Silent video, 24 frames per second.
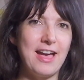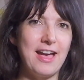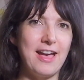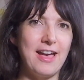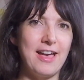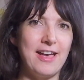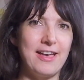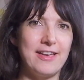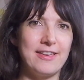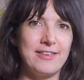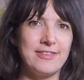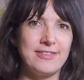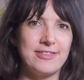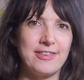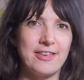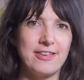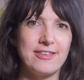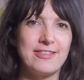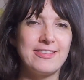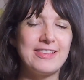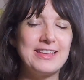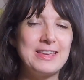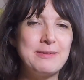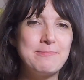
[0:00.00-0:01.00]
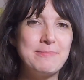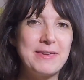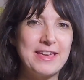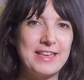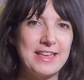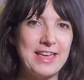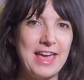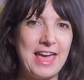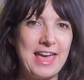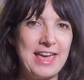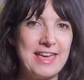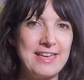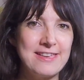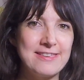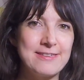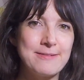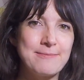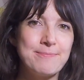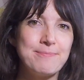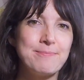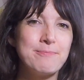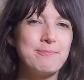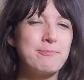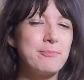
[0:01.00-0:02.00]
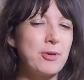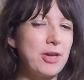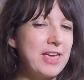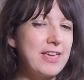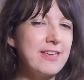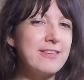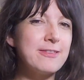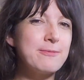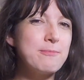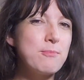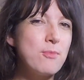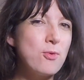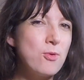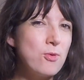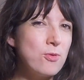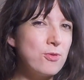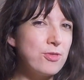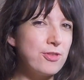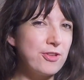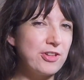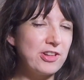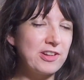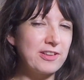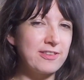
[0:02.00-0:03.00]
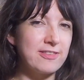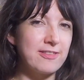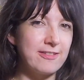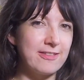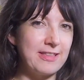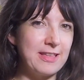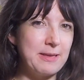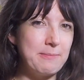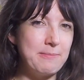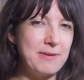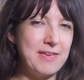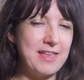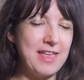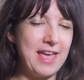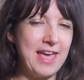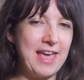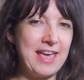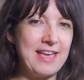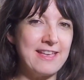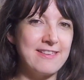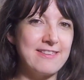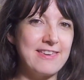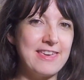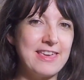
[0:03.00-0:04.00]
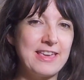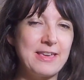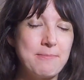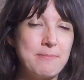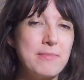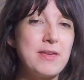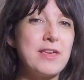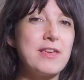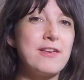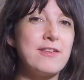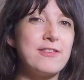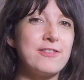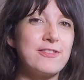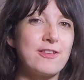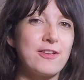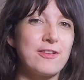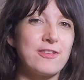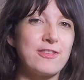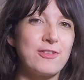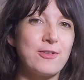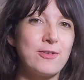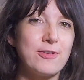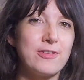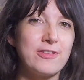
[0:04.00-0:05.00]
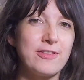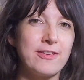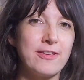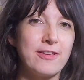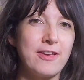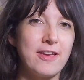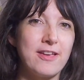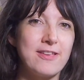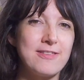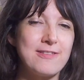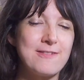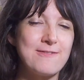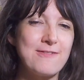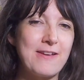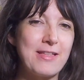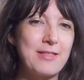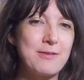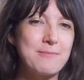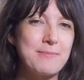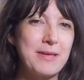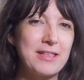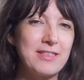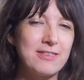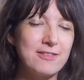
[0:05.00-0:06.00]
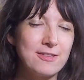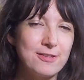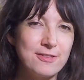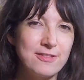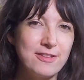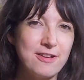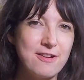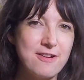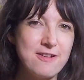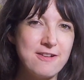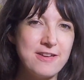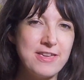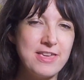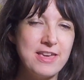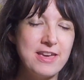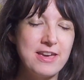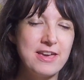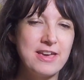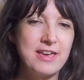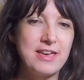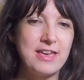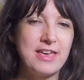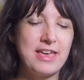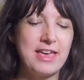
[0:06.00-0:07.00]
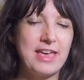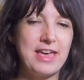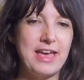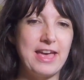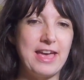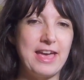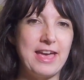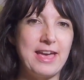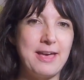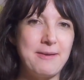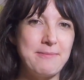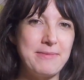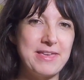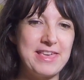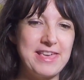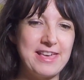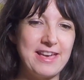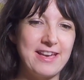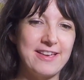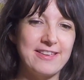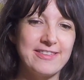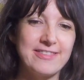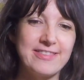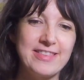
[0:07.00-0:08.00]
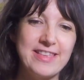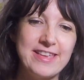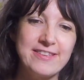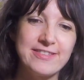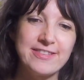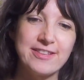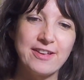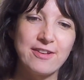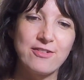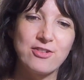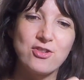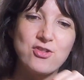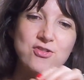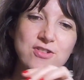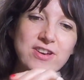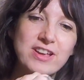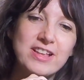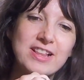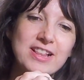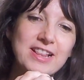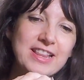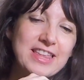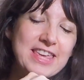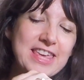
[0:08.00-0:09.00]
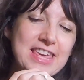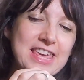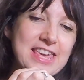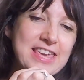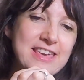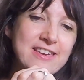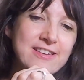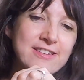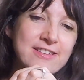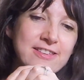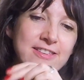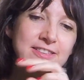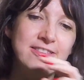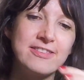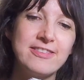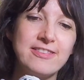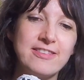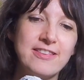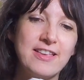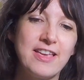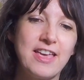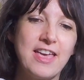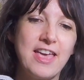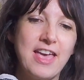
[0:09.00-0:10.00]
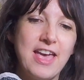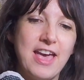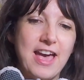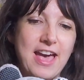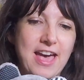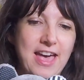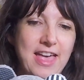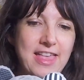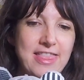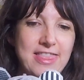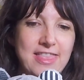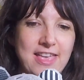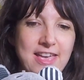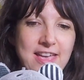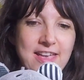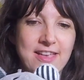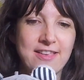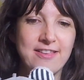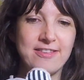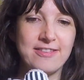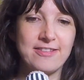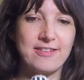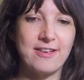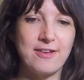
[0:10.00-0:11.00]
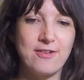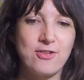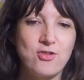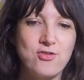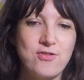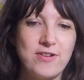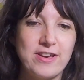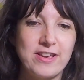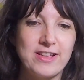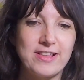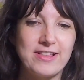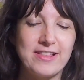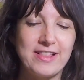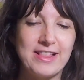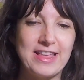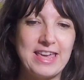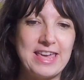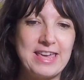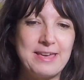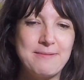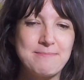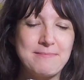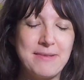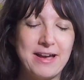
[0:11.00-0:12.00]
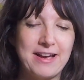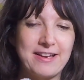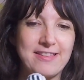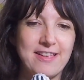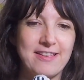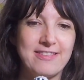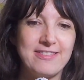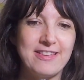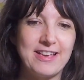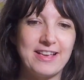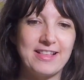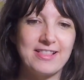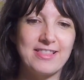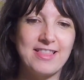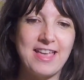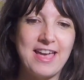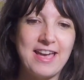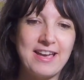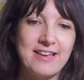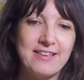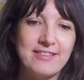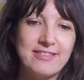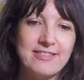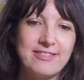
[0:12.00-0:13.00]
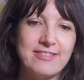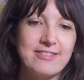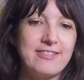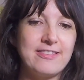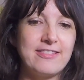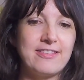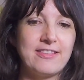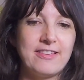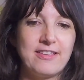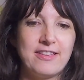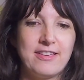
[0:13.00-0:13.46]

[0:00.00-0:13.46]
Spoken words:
as a sleeping aid, but he is more than just a sleeping aid. He can be used also as a developmental toy. He has these sort of crinkly ears and then sort of crinkly magnetic legs